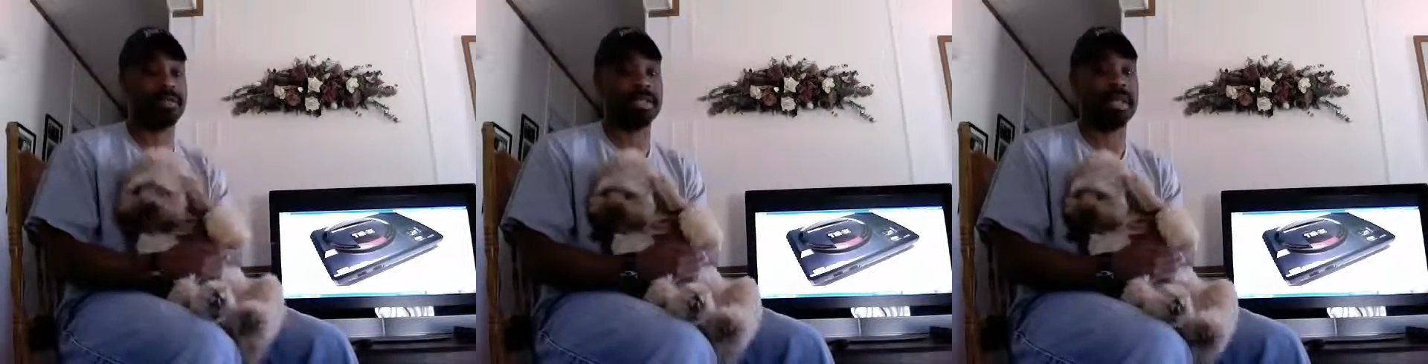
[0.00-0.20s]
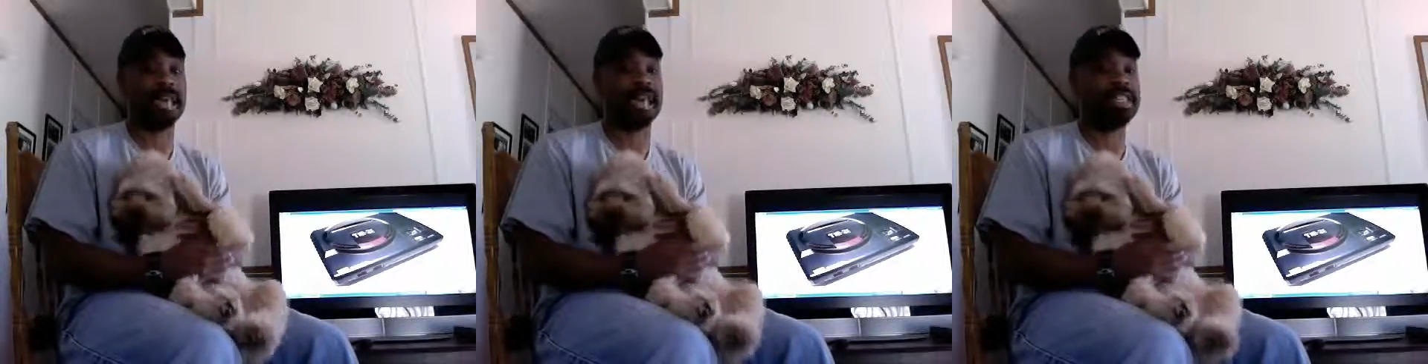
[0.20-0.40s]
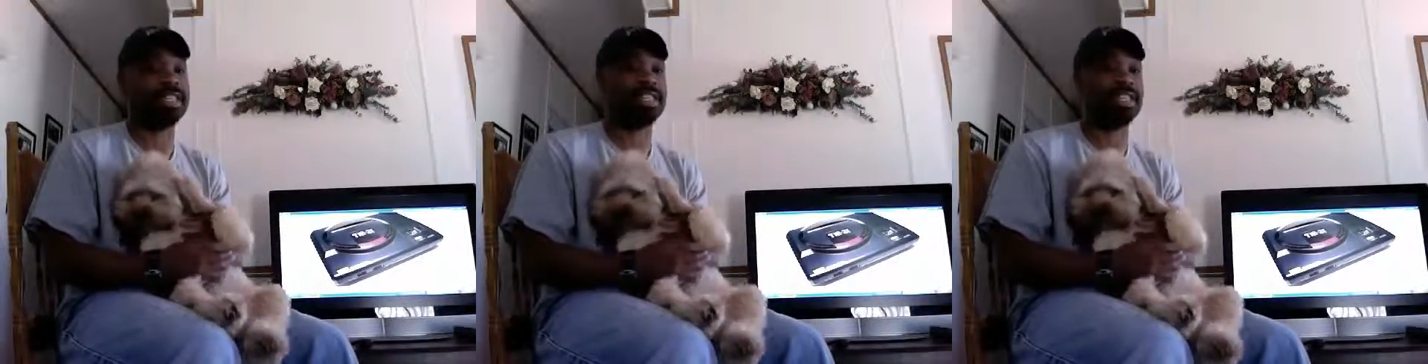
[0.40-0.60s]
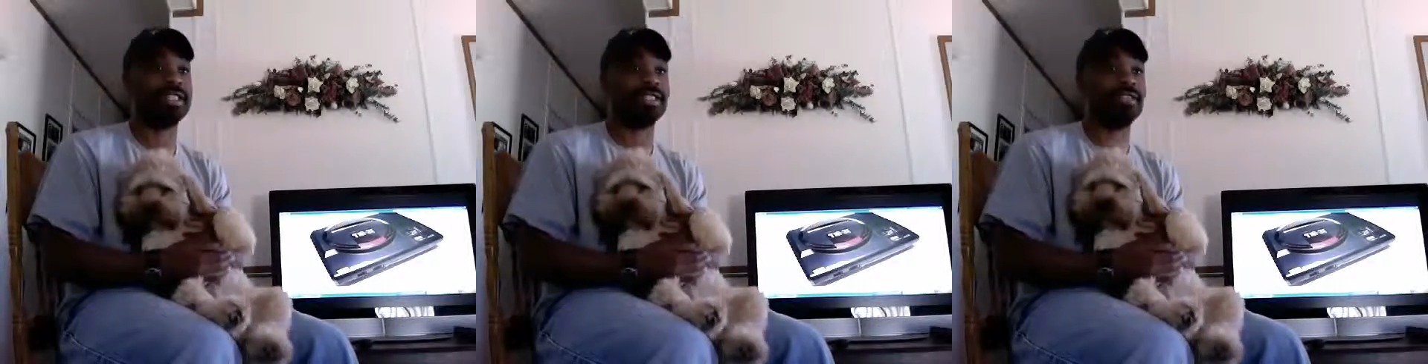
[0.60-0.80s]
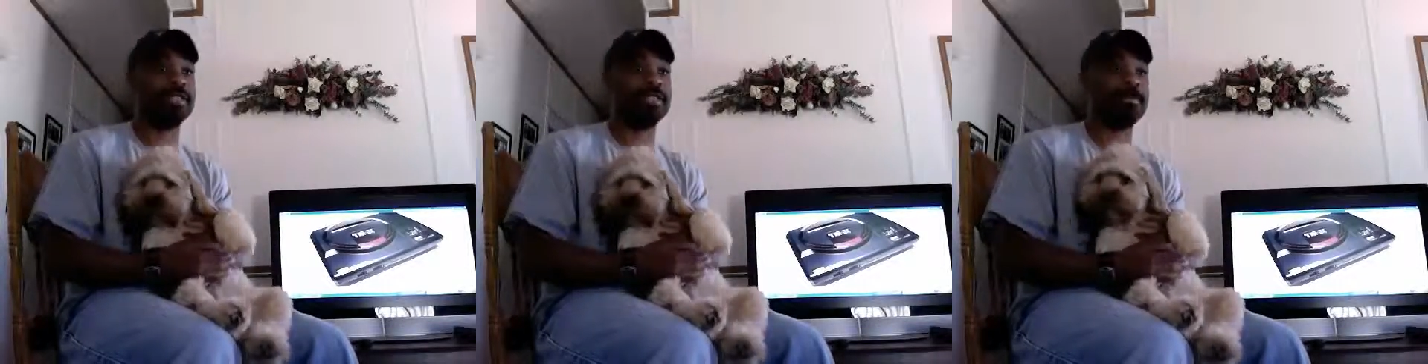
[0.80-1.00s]
A lot of these
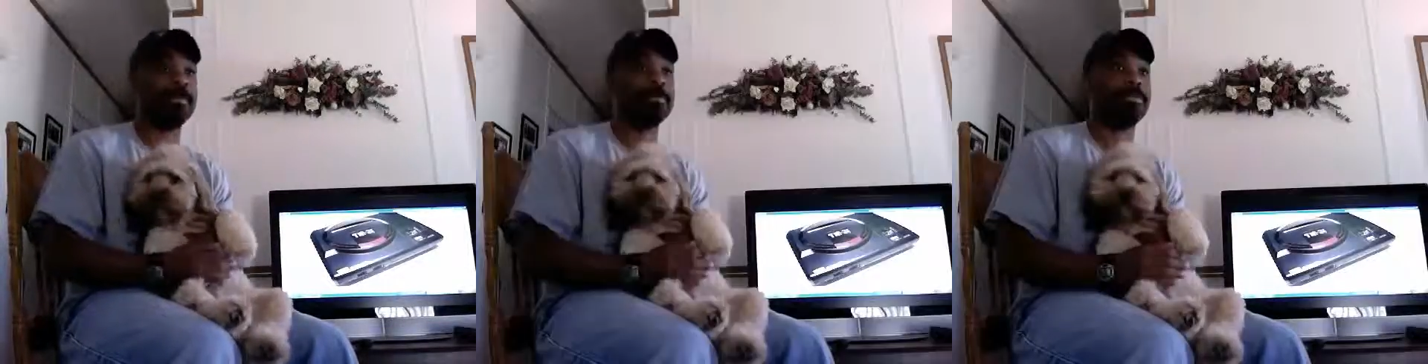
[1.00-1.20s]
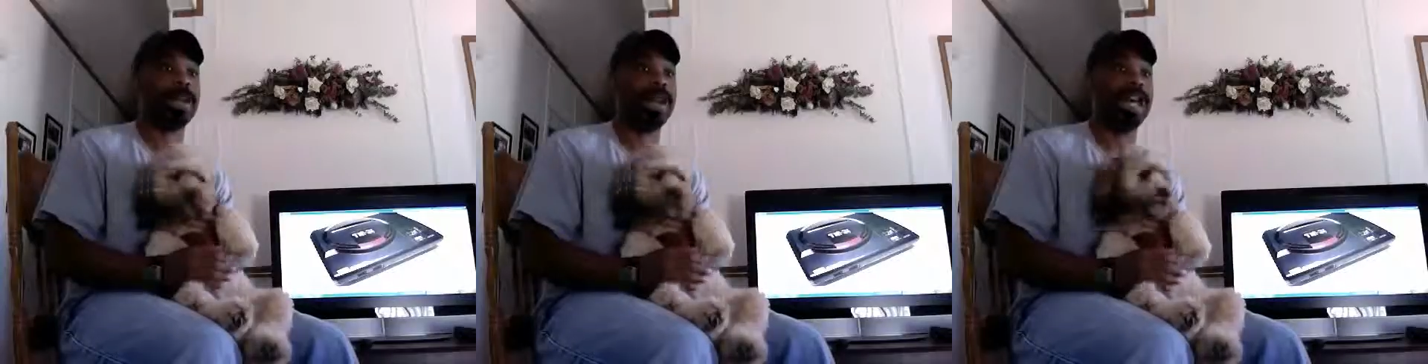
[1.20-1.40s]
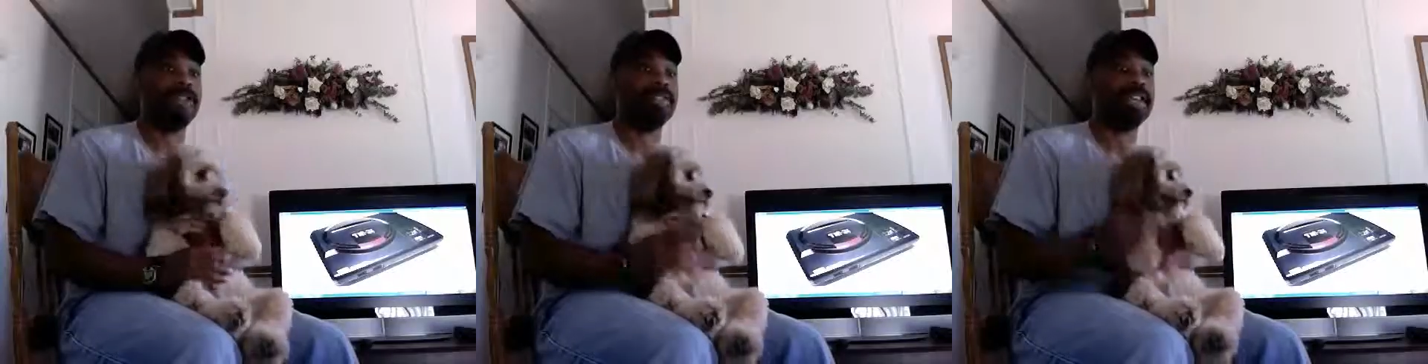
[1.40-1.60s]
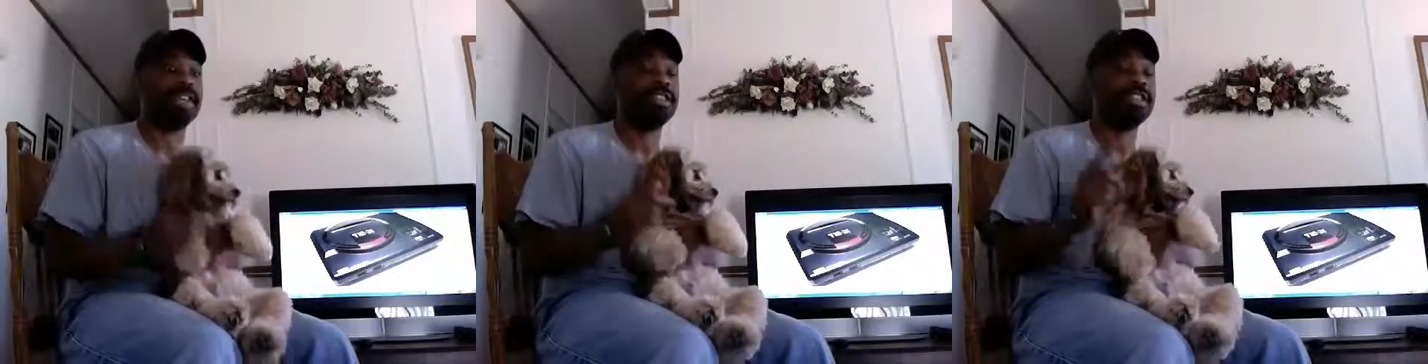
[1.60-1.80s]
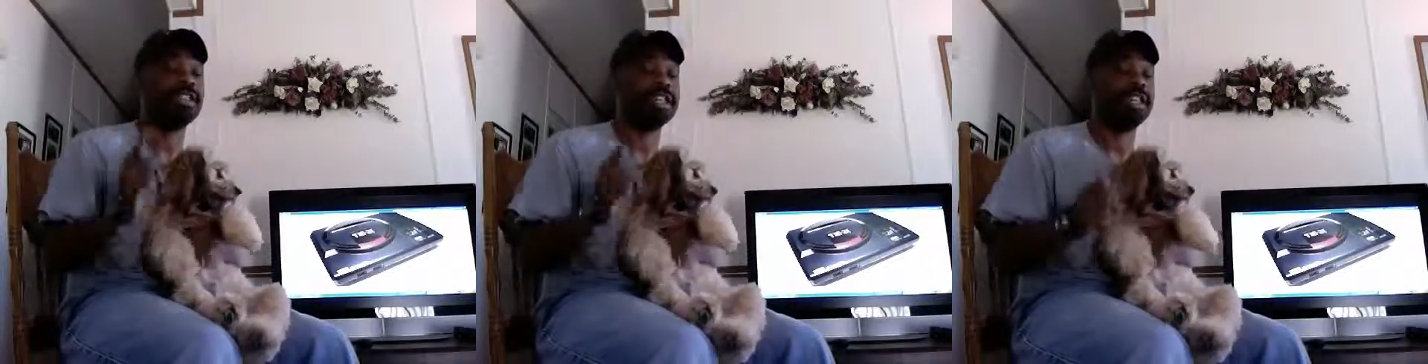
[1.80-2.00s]
systems that people had, if they took